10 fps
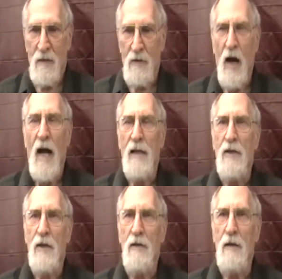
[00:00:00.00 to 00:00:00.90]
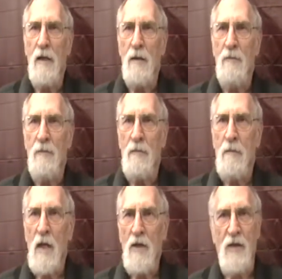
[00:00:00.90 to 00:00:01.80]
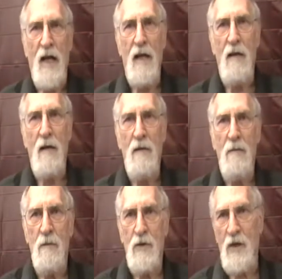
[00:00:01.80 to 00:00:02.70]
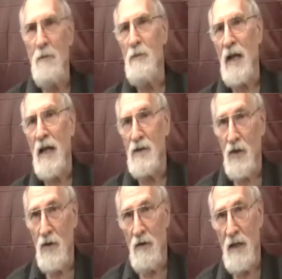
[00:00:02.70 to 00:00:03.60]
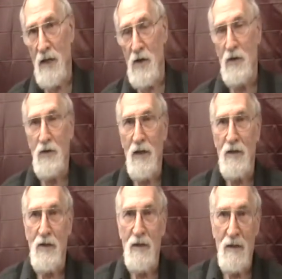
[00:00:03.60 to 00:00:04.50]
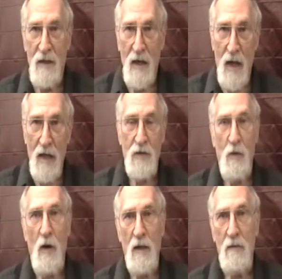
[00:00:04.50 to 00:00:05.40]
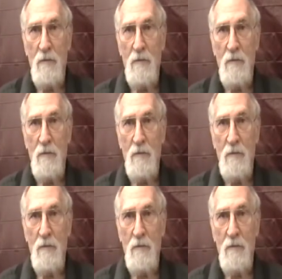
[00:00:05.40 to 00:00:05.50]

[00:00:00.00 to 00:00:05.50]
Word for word: trying to uh, sell something as utterly useless as what